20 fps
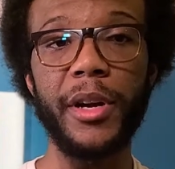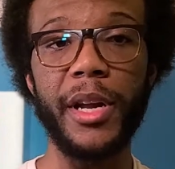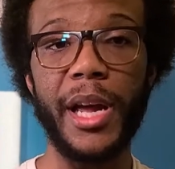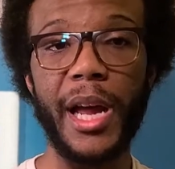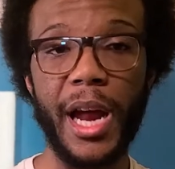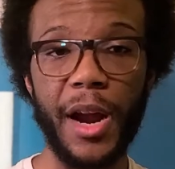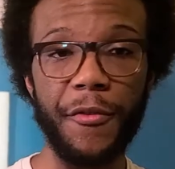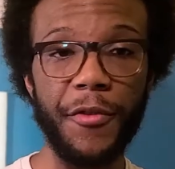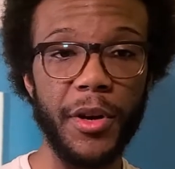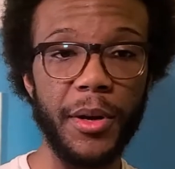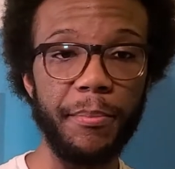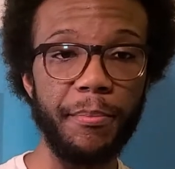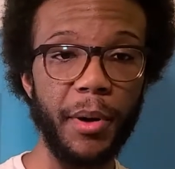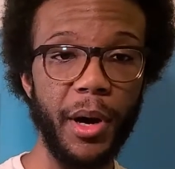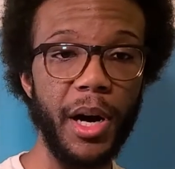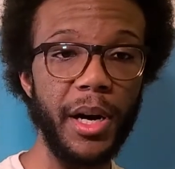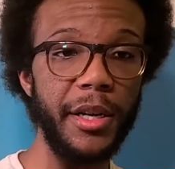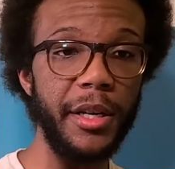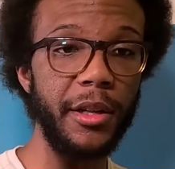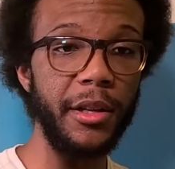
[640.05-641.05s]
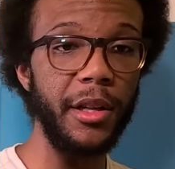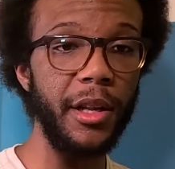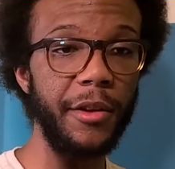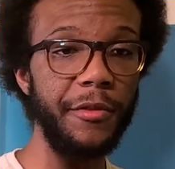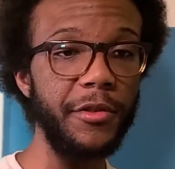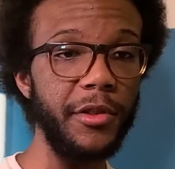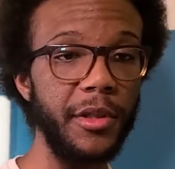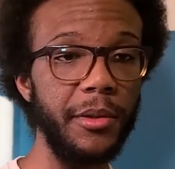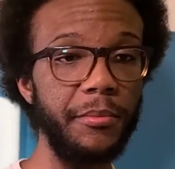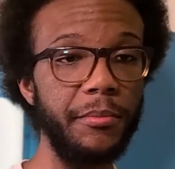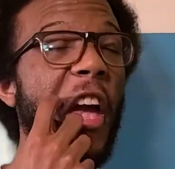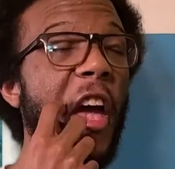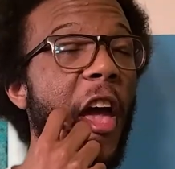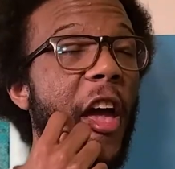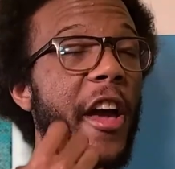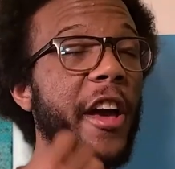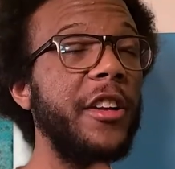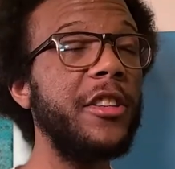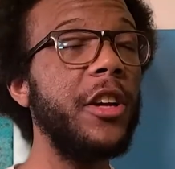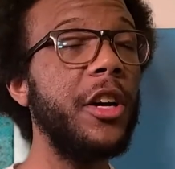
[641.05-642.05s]
Everybody loves him.
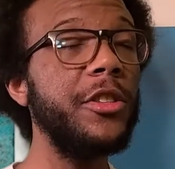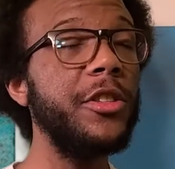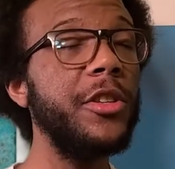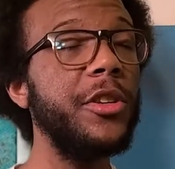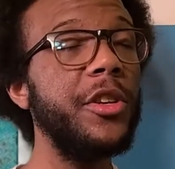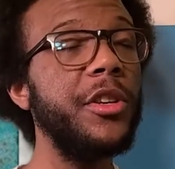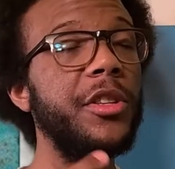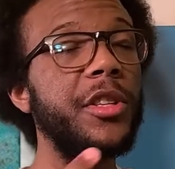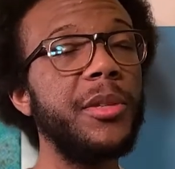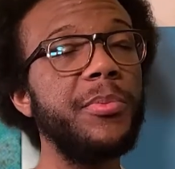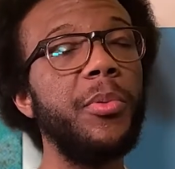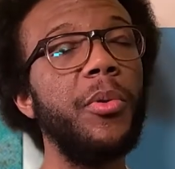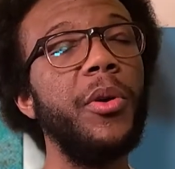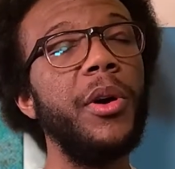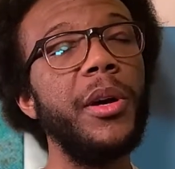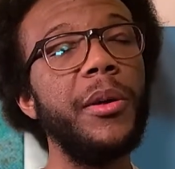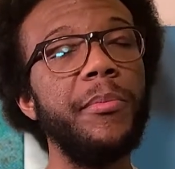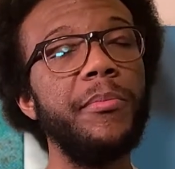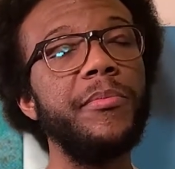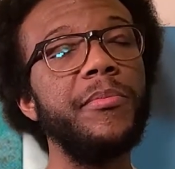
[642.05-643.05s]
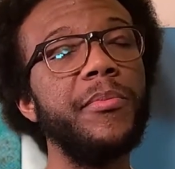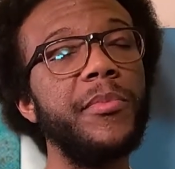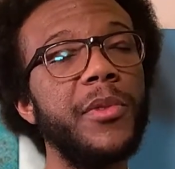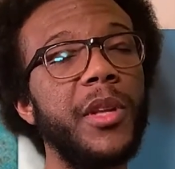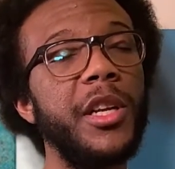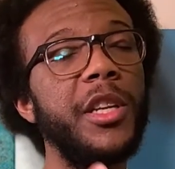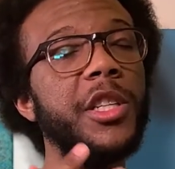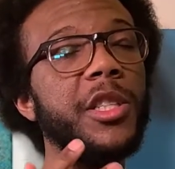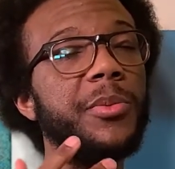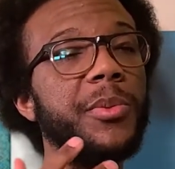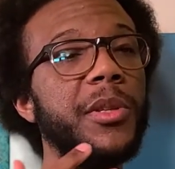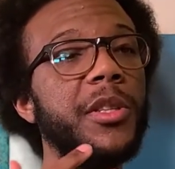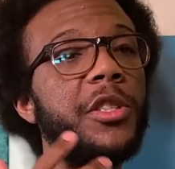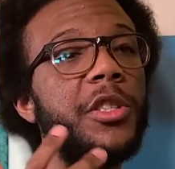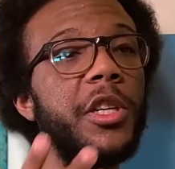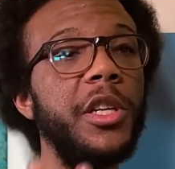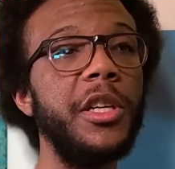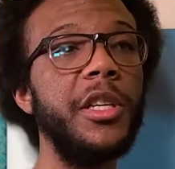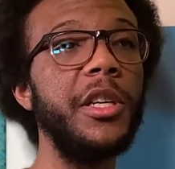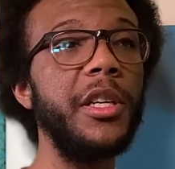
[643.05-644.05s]
It's also during this point that he's with
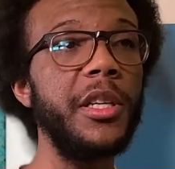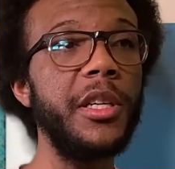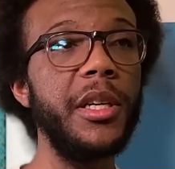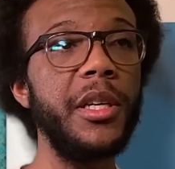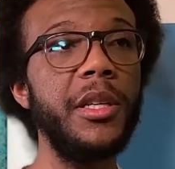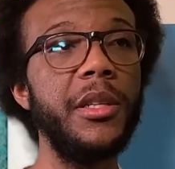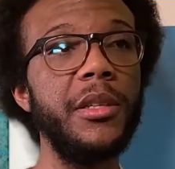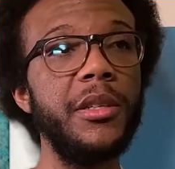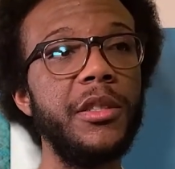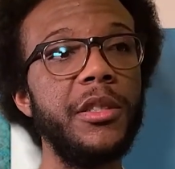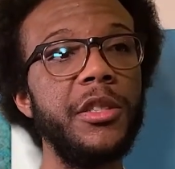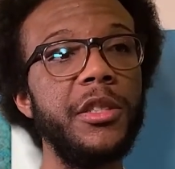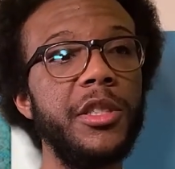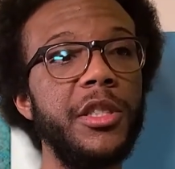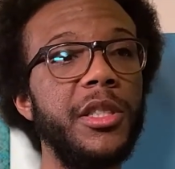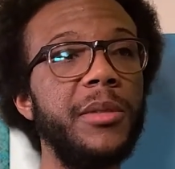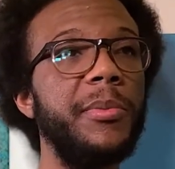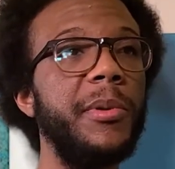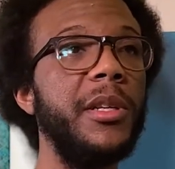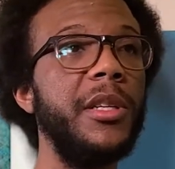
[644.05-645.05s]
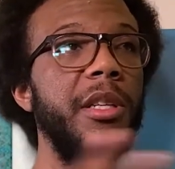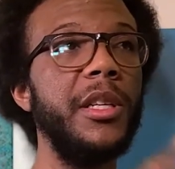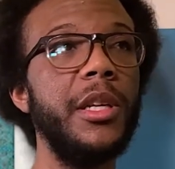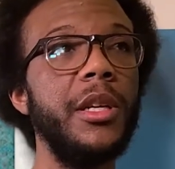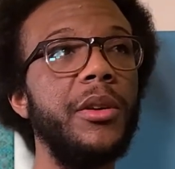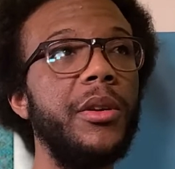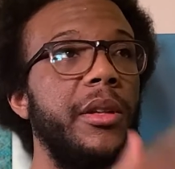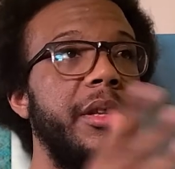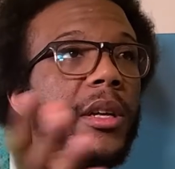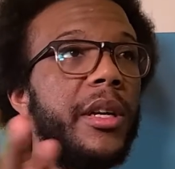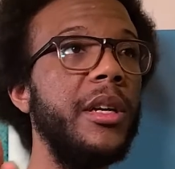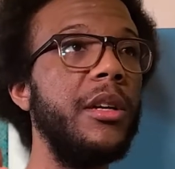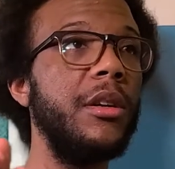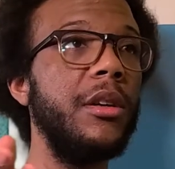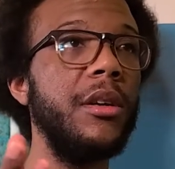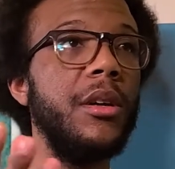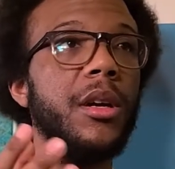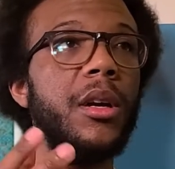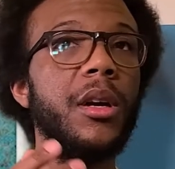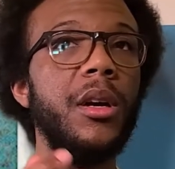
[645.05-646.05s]
Ginny again. She's been here and there
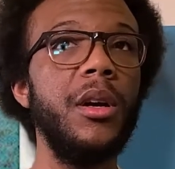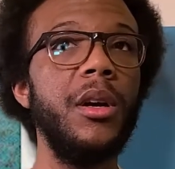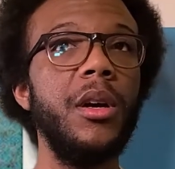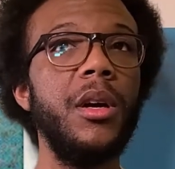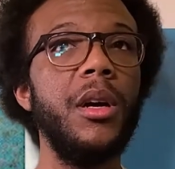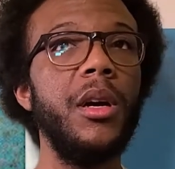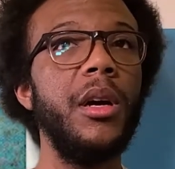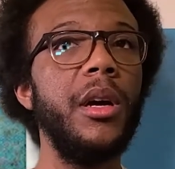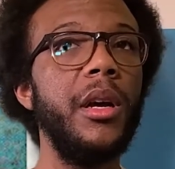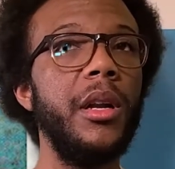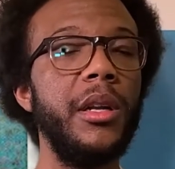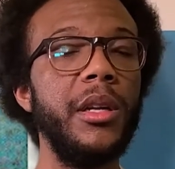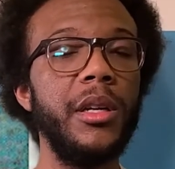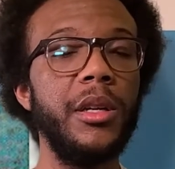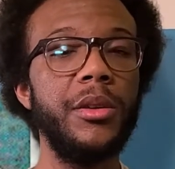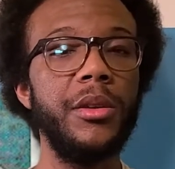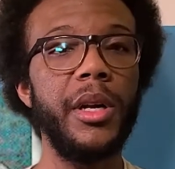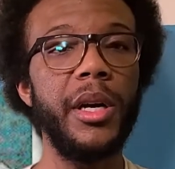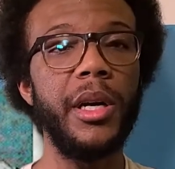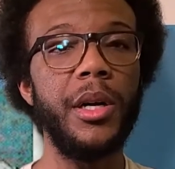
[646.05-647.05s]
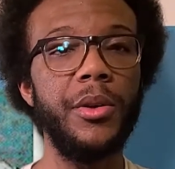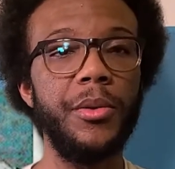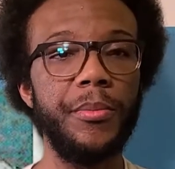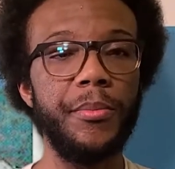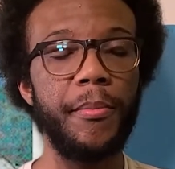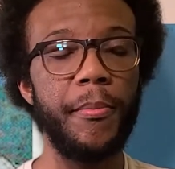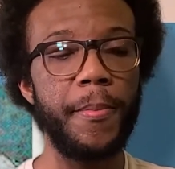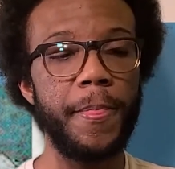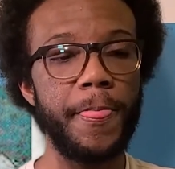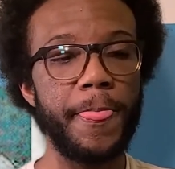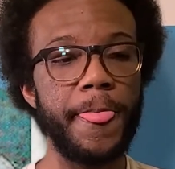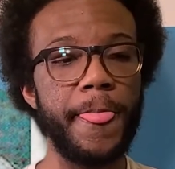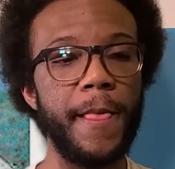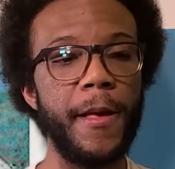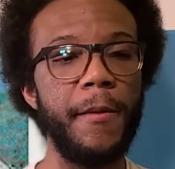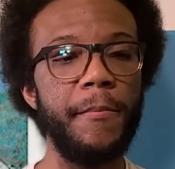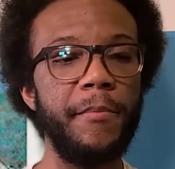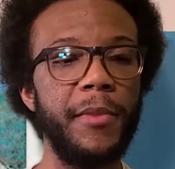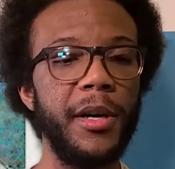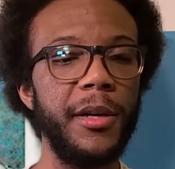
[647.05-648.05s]
and here and out,
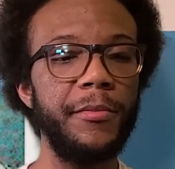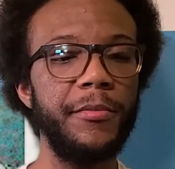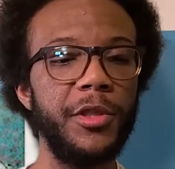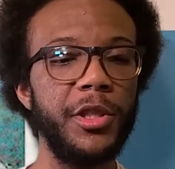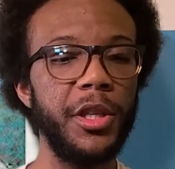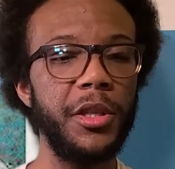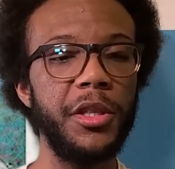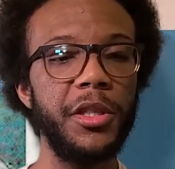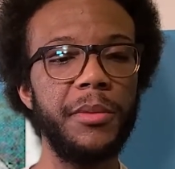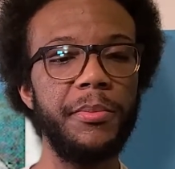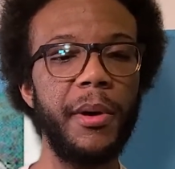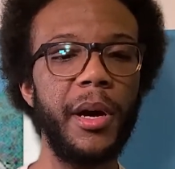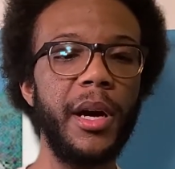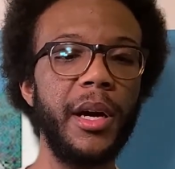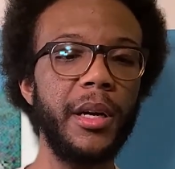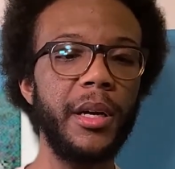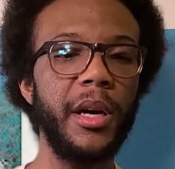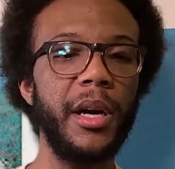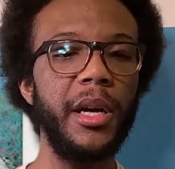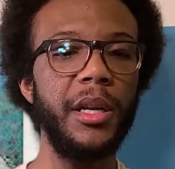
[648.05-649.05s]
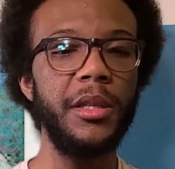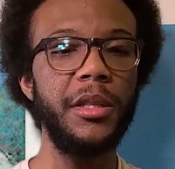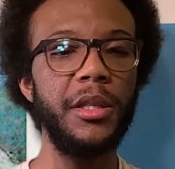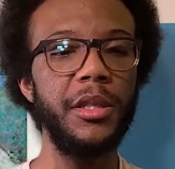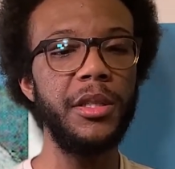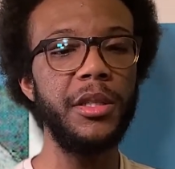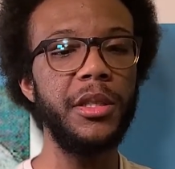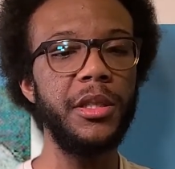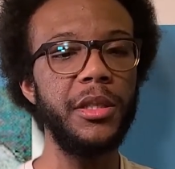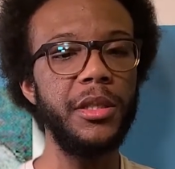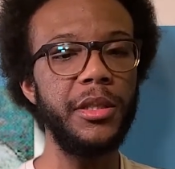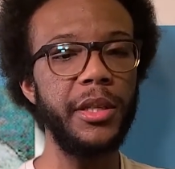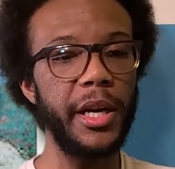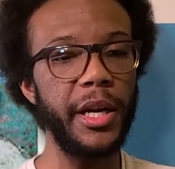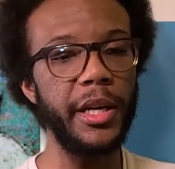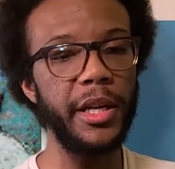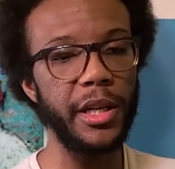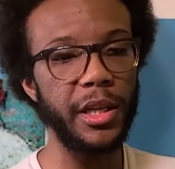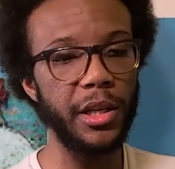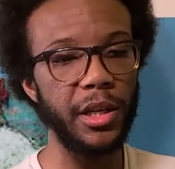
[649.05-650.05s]
but Ginny's back and he's
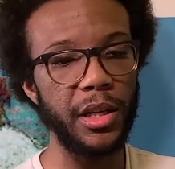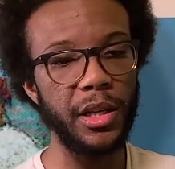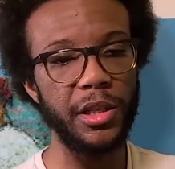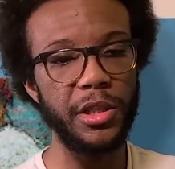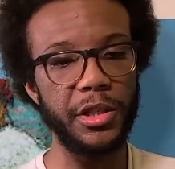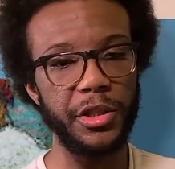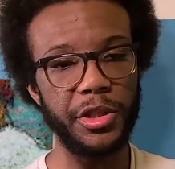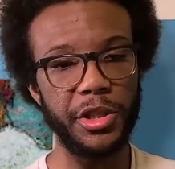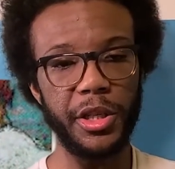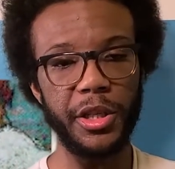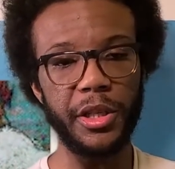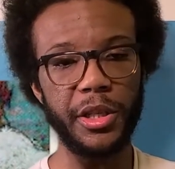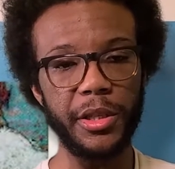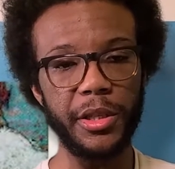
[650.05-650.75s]
dating Ginny.